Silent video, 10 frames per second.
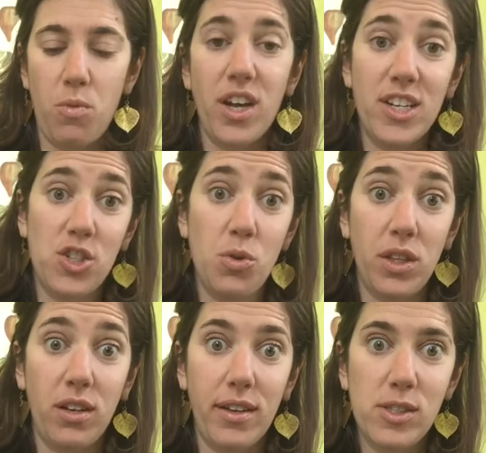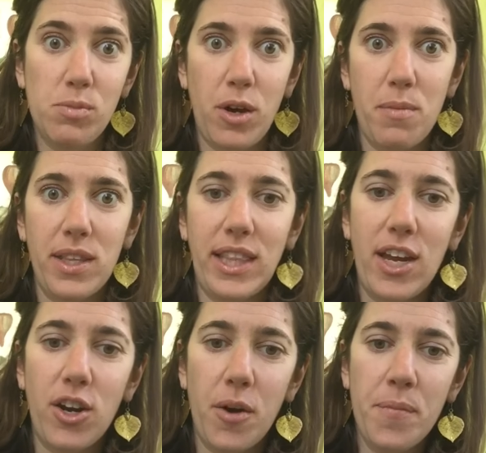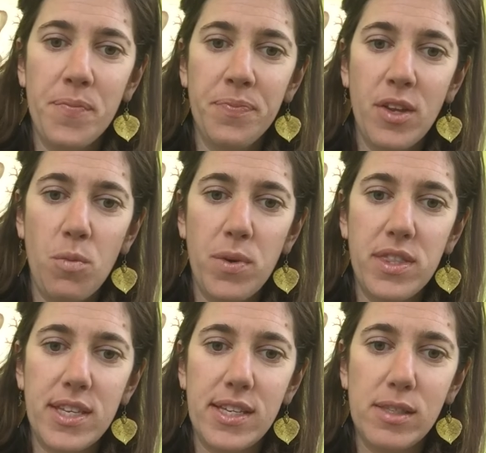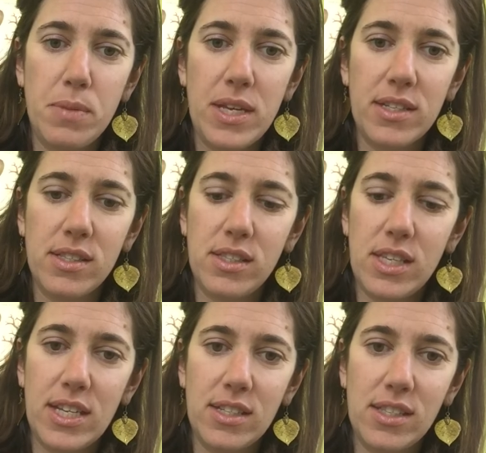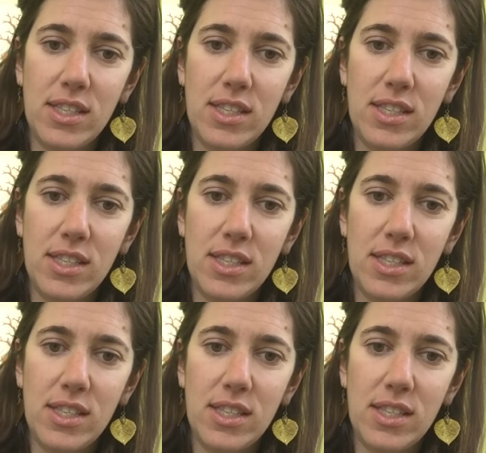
We're going to do a little experiment later with these bean seeds.